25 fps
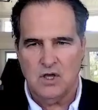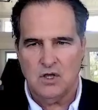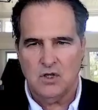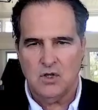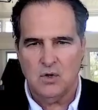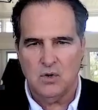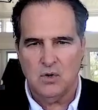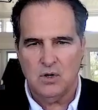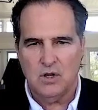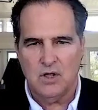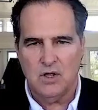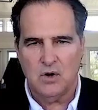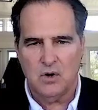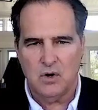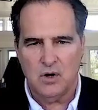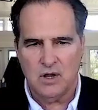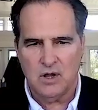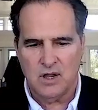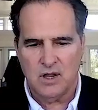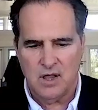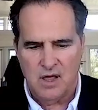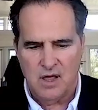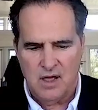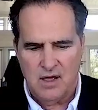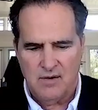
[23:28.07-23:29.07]
you
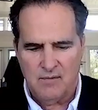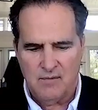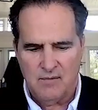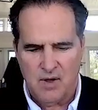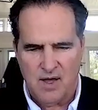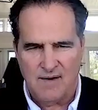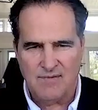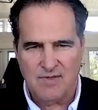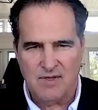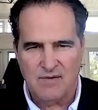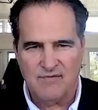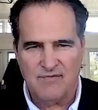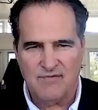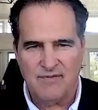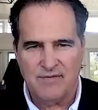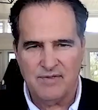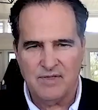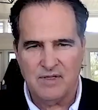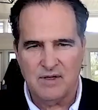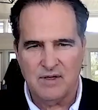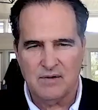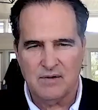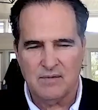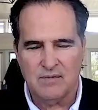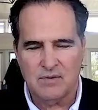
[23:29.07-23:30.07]
literally have the
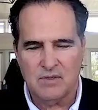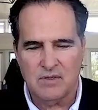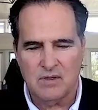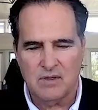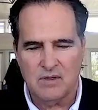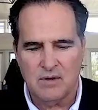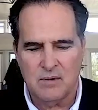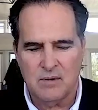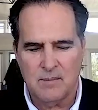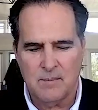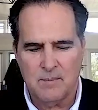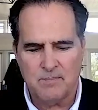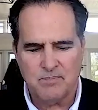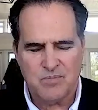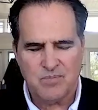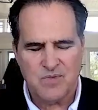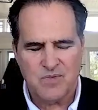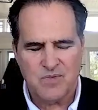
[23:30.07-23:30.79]
the the